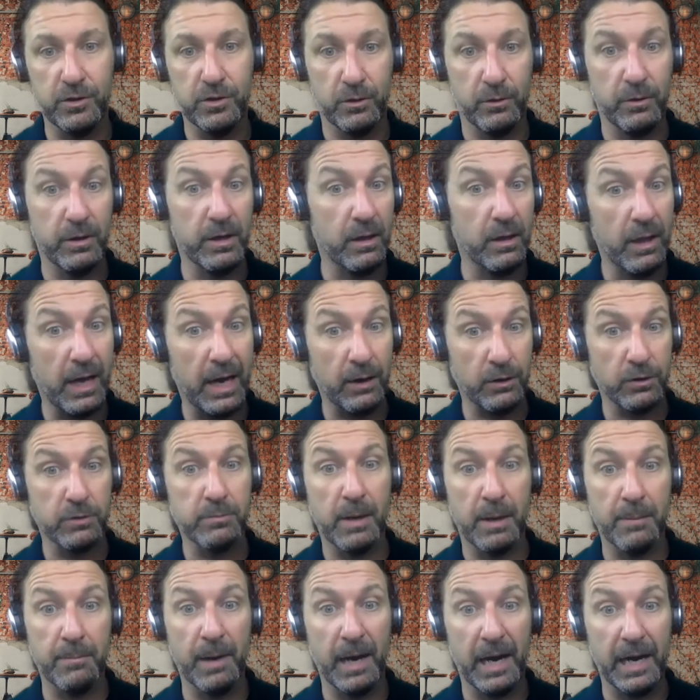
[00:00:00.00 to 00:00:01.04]
so it allows
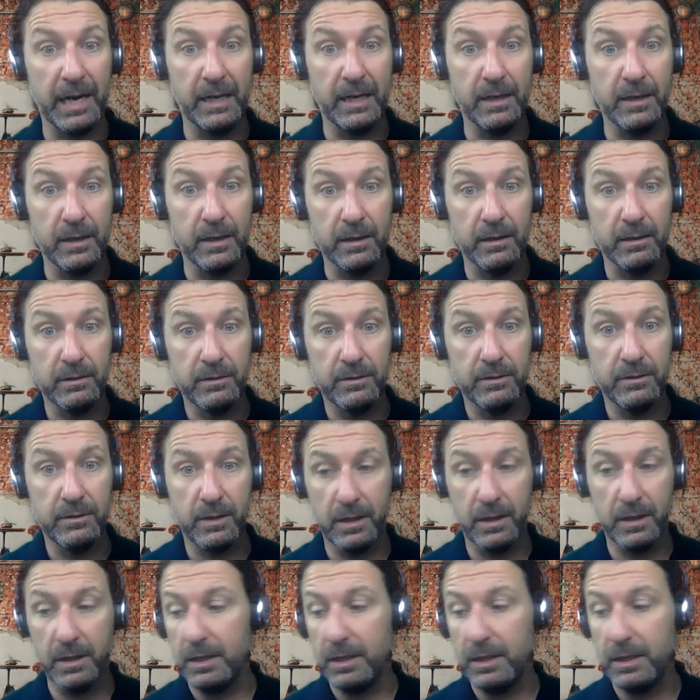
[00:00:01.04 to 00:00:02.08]
my body to
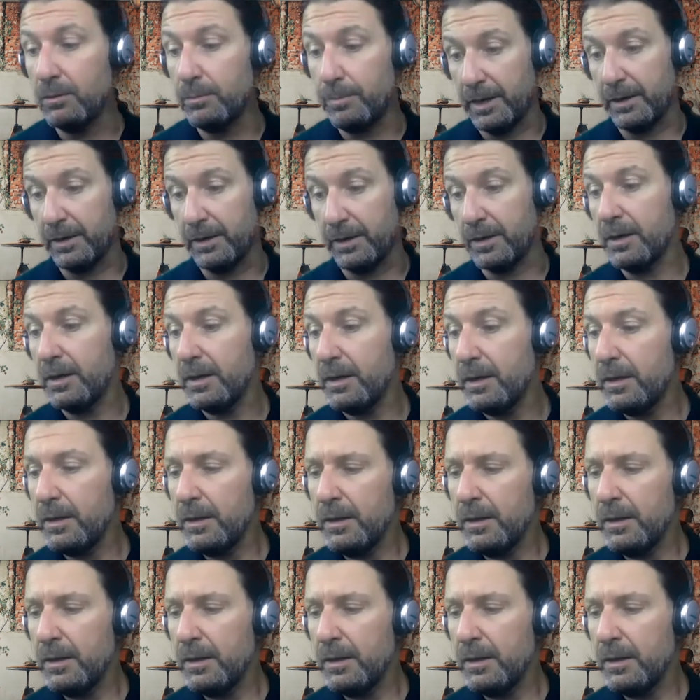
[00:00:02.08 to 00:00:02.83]
heal better.